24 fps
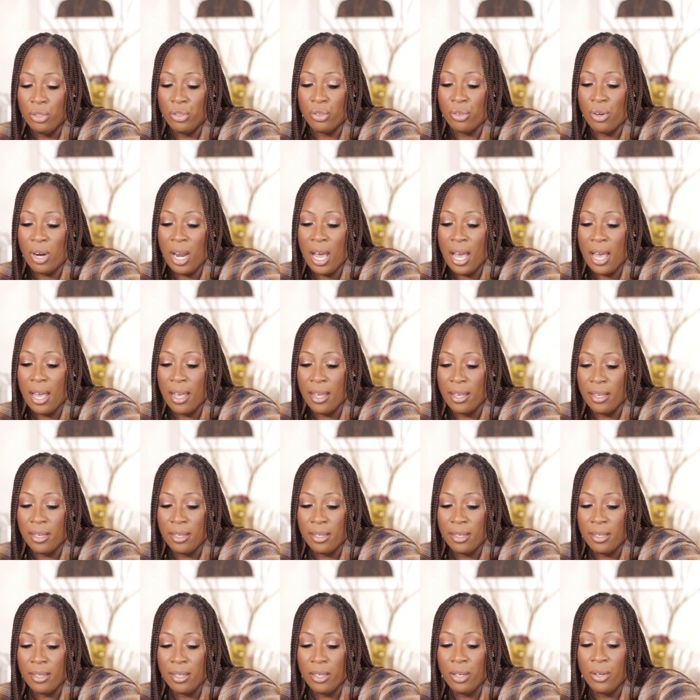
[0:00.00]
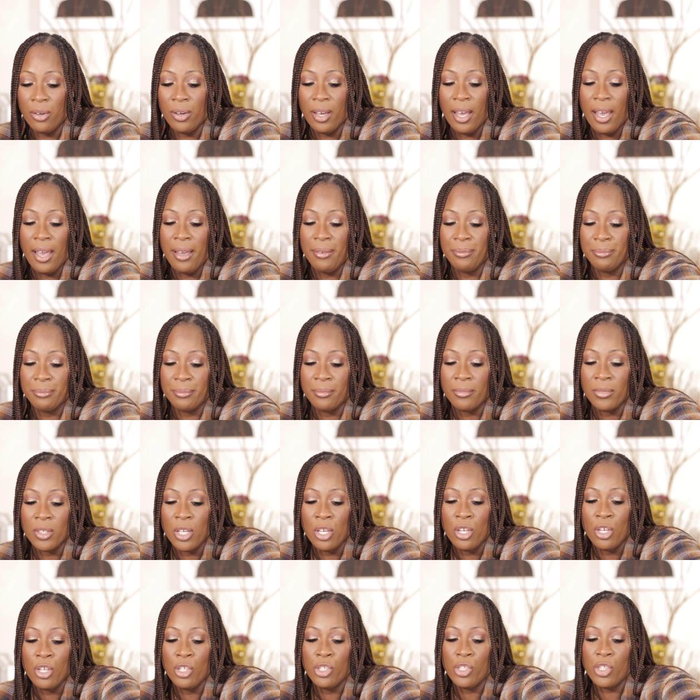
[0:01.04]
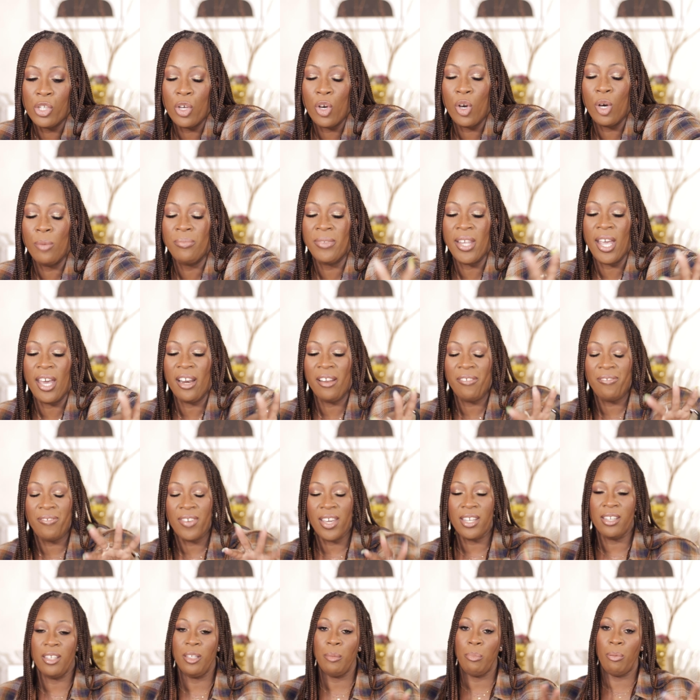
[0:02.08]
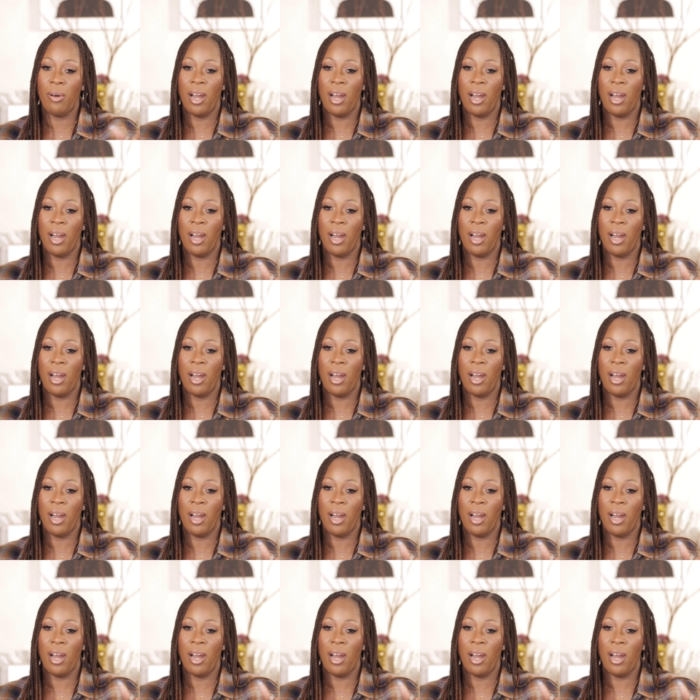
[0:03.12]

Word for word: dry, okay? So I'm not a fan of the